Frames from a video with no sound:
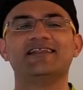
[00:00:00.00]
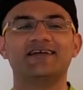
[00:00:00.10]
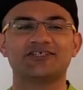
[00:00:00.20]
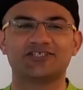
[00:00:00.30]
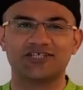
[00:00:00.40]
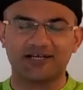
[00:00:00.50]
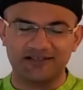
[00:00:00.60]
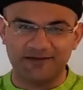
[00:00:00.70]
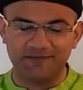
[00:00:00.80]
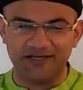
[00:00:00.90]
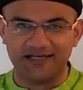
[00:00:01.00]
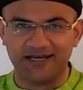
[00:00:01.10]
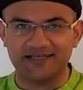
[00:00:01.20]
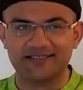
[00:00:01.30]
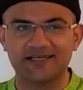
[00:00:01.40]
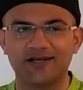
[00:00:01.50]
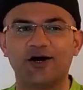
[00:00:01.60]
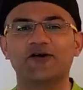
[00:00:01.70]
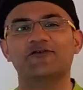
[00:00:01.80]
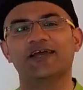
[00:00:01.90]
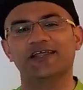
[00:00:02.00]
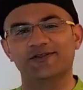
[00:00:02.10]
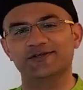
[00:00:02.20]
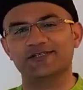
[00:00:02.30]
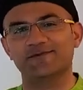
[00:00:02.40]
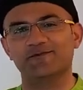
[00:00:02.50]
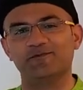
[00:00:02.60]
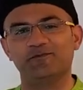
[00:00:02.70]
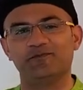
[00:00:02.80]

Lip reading: the Shakti Pithas of Hinduism.